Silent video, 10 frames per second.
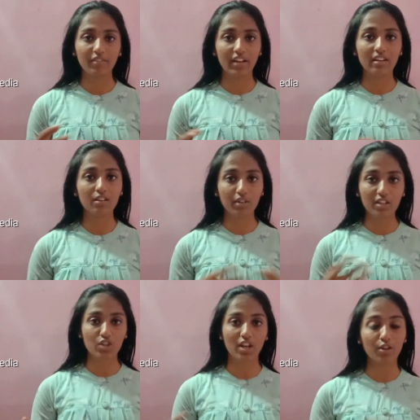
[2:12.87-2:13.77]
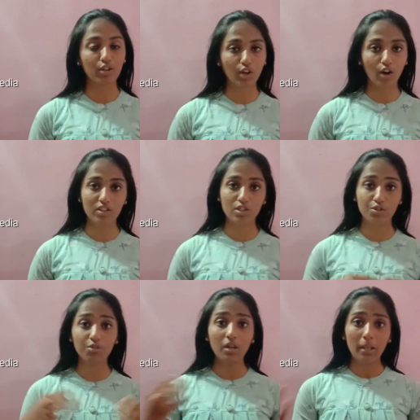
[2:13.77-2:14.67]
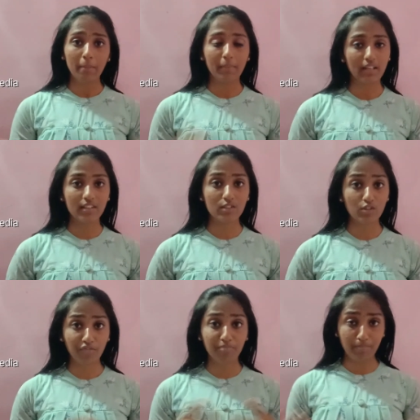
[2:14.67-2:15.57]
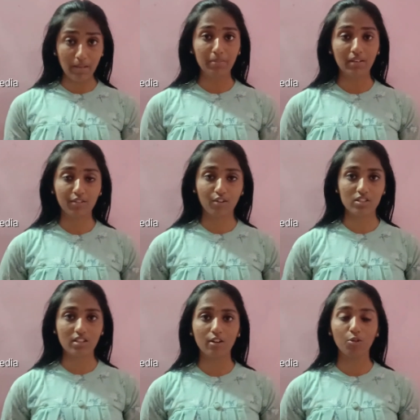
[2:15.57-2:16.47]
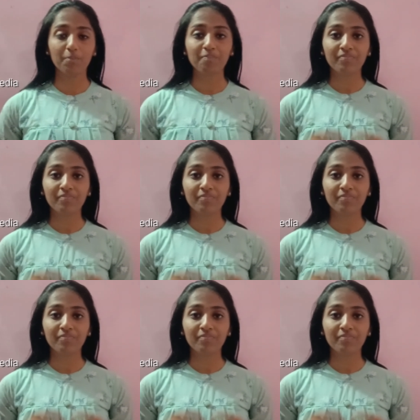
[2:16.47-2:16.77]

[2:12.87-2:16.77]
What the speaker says: wherein you can share your thoughts to millions of people across the globe.